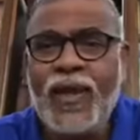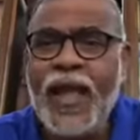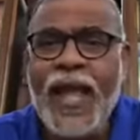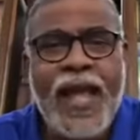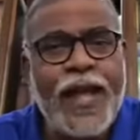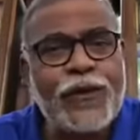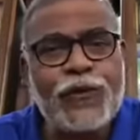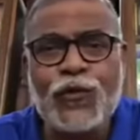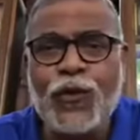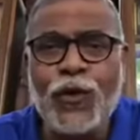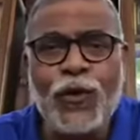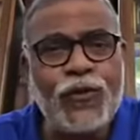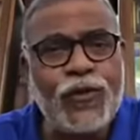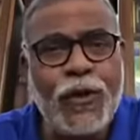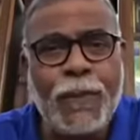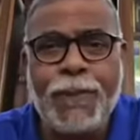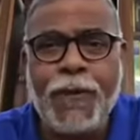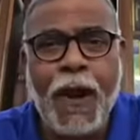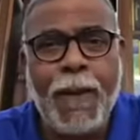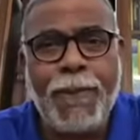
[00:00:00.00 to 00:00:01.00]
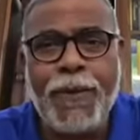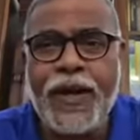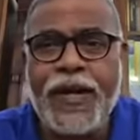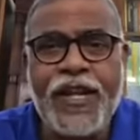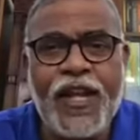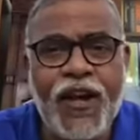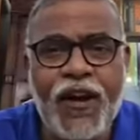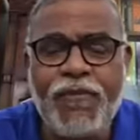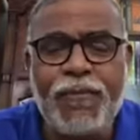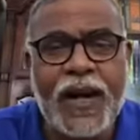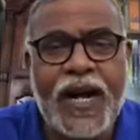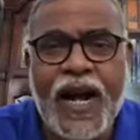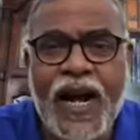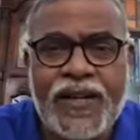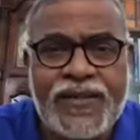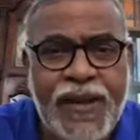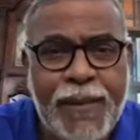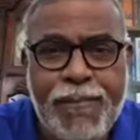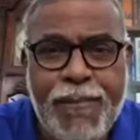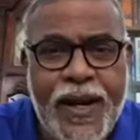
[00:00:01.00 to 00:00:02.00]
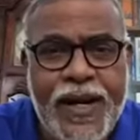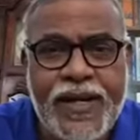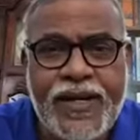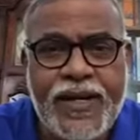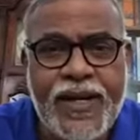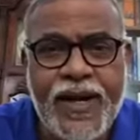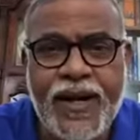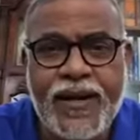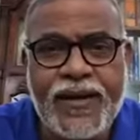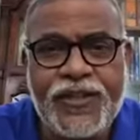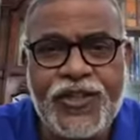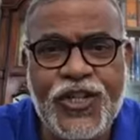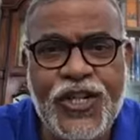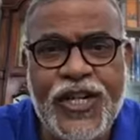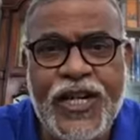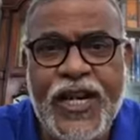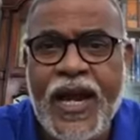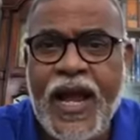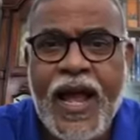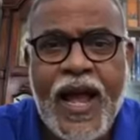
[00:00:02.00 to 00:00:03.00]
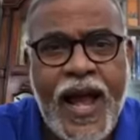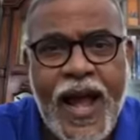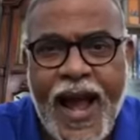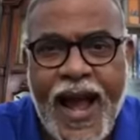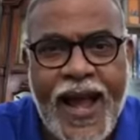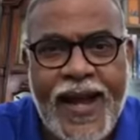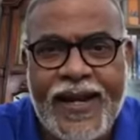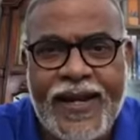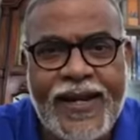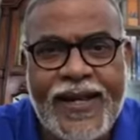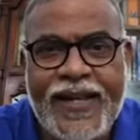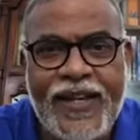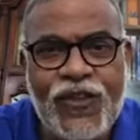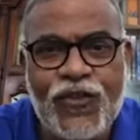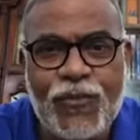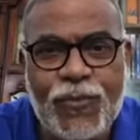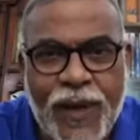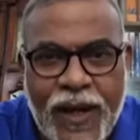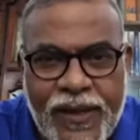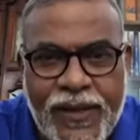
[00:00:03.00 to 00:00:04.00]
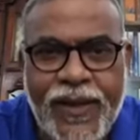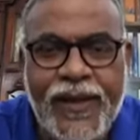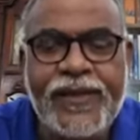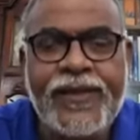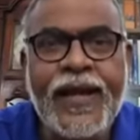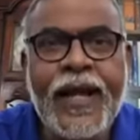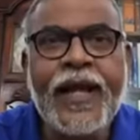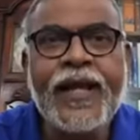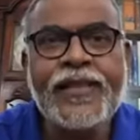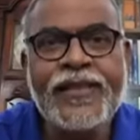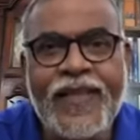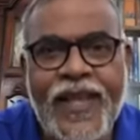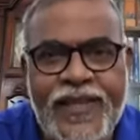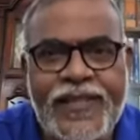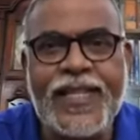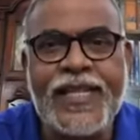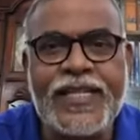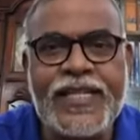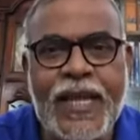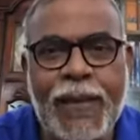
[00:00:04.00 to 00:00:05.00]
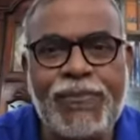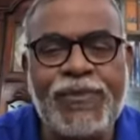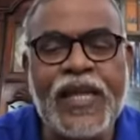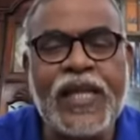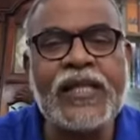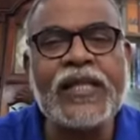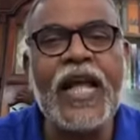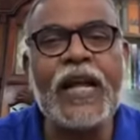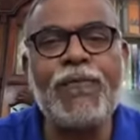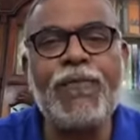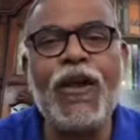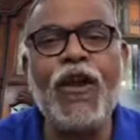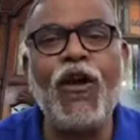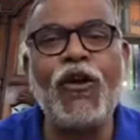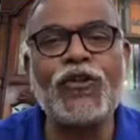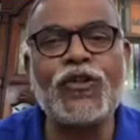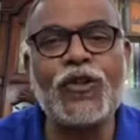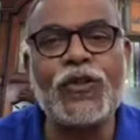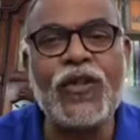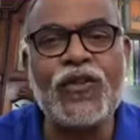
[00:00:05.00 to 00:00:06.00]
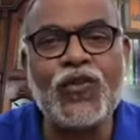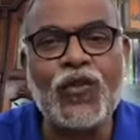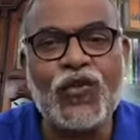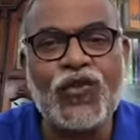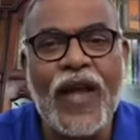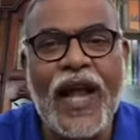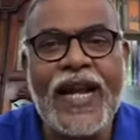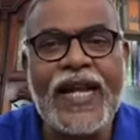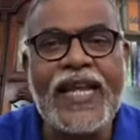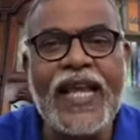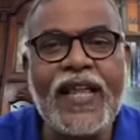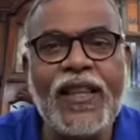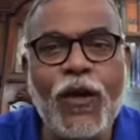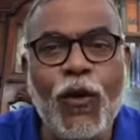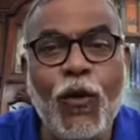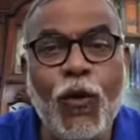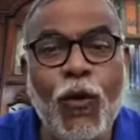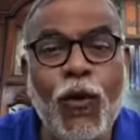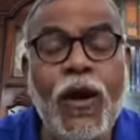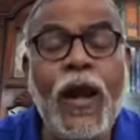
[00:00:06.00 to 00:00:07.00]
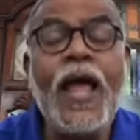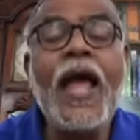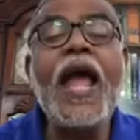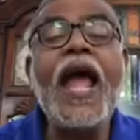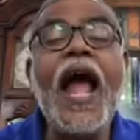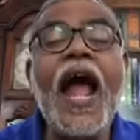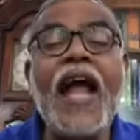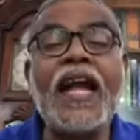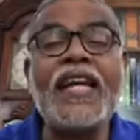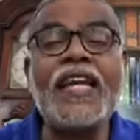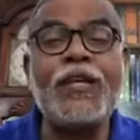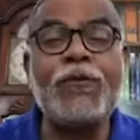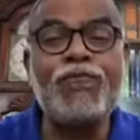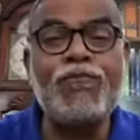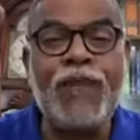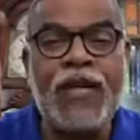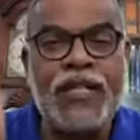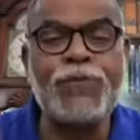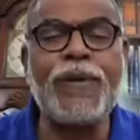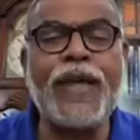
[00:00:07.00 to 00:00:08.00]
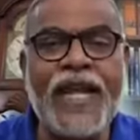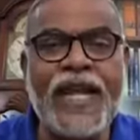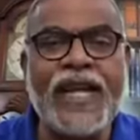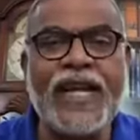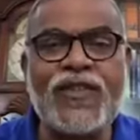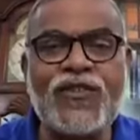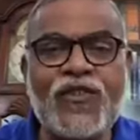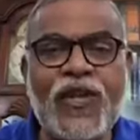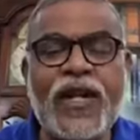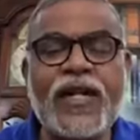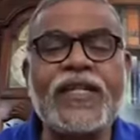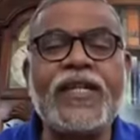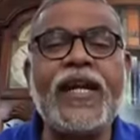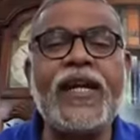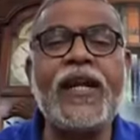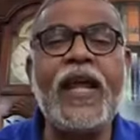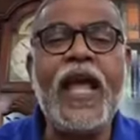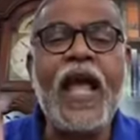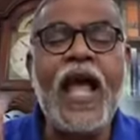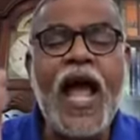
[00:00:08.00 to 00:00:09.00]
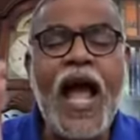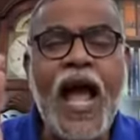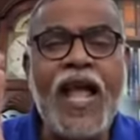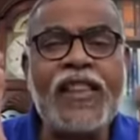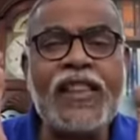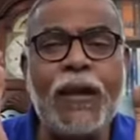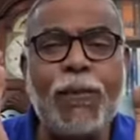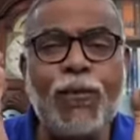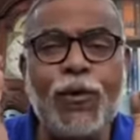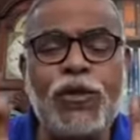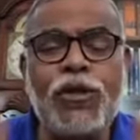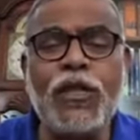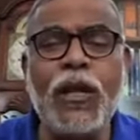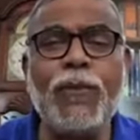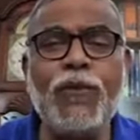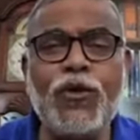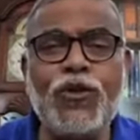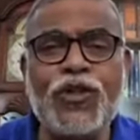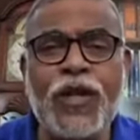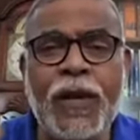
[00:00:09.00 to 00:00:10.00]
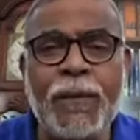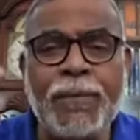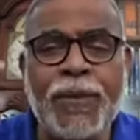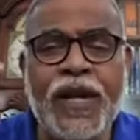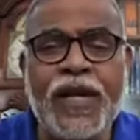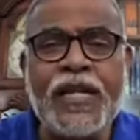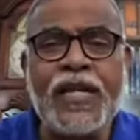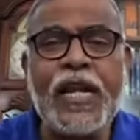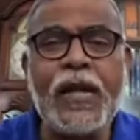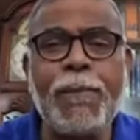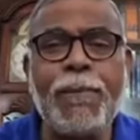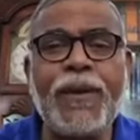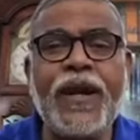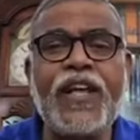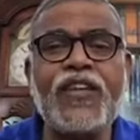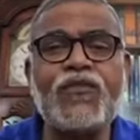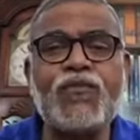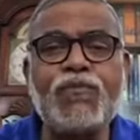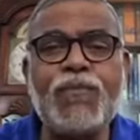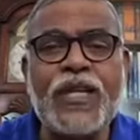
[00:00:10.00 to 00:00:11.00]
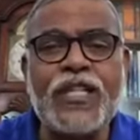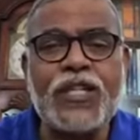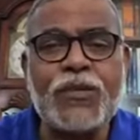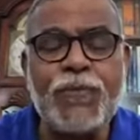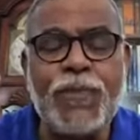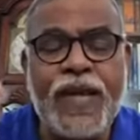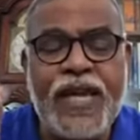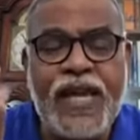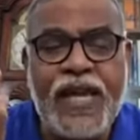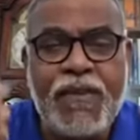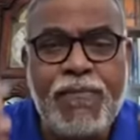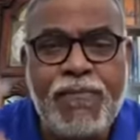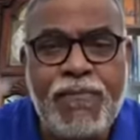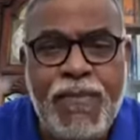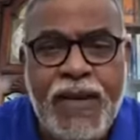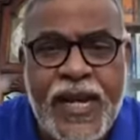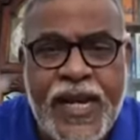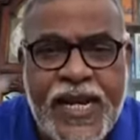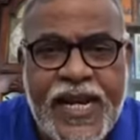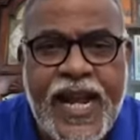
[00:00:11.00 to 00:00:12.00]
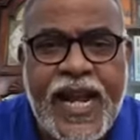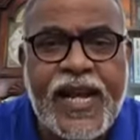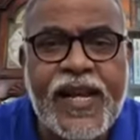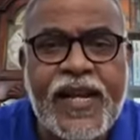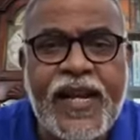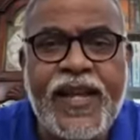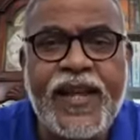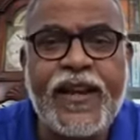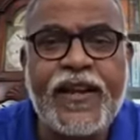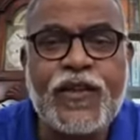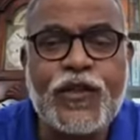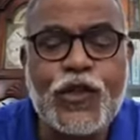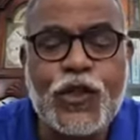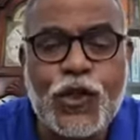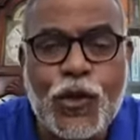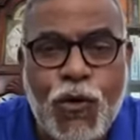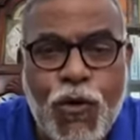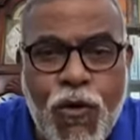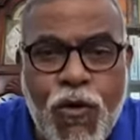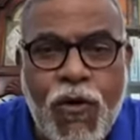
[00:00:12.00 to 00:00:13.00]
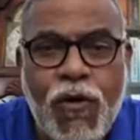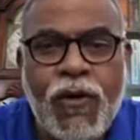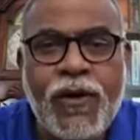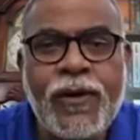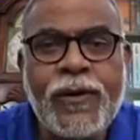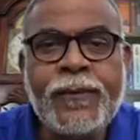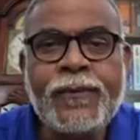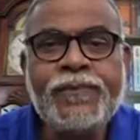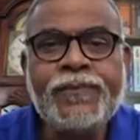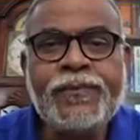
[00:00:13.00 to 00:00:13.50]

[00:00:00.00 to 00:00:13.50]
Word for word: exclusive property of Prakash Ambedkar ji and his brothers. This is something that belongs to the society as a whole and it must be reconstructed and the Buddha Bhushan printing press must be immediately restored